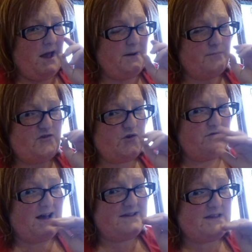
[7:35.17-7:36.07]
And I'm
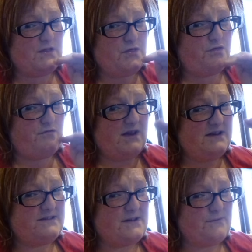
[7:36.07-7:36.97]
sure I said
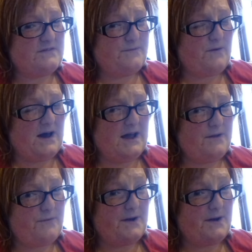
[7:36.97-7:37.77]
£3.75.